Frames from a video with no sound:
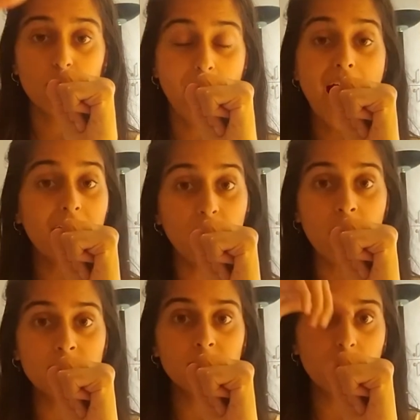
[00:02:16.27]
add
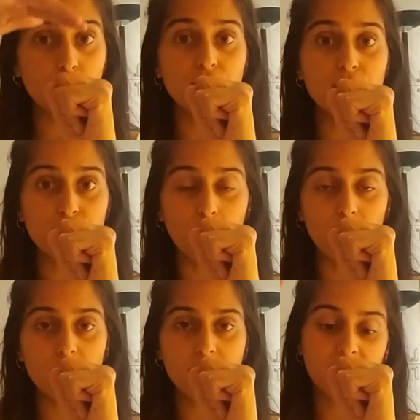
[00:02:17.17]
on that move you
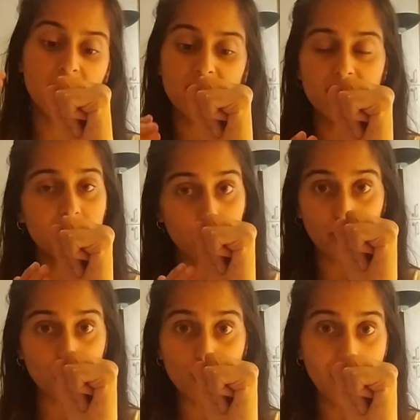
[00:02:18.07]
forward. You can have ideas that
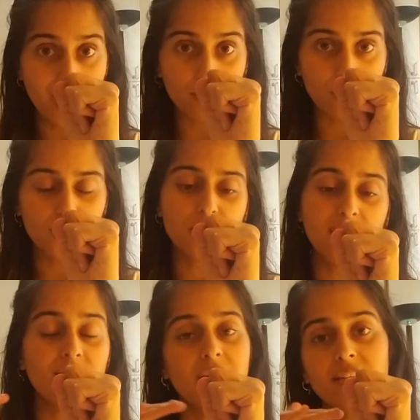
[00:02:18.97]
pull you backwards, and you
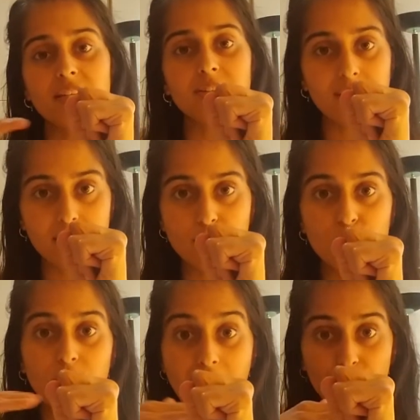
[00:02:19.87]
can have ideas that keep
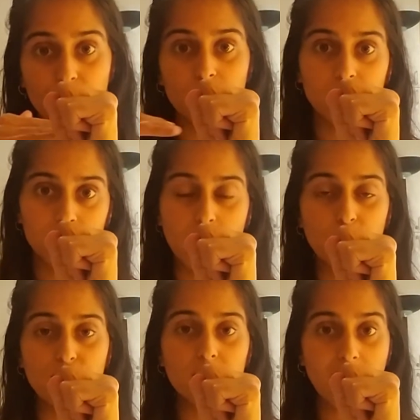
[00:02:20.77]
you lateral, that
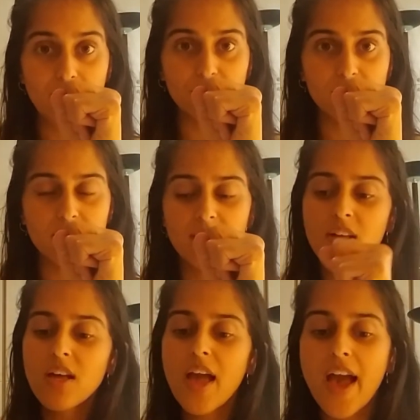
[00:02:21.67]
move you laterally.
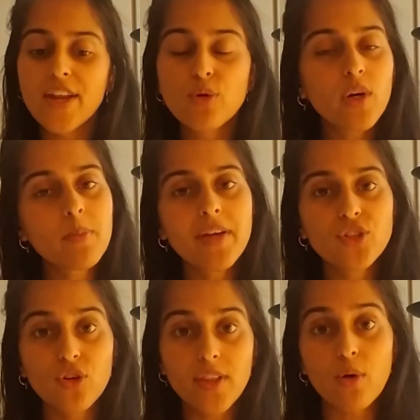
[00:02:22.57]
And you want to make
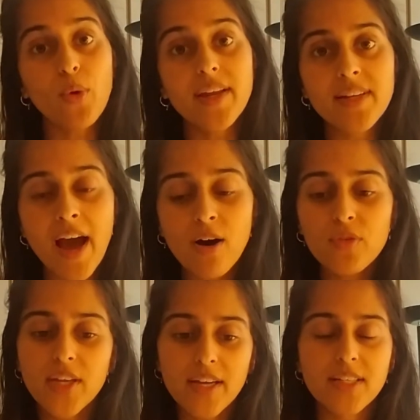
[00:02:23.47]
sure that right now
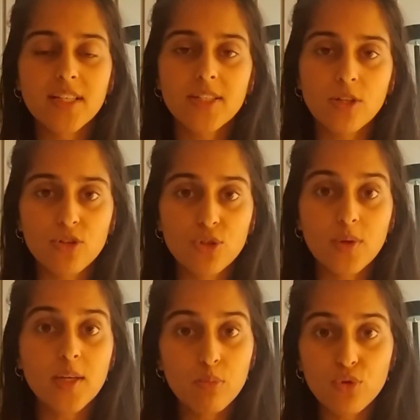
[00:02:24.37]
the ideas that you're
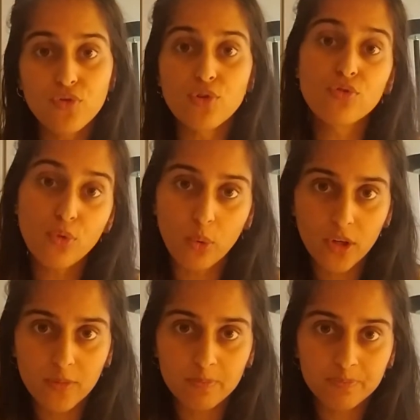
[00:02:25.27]
doing move you forward.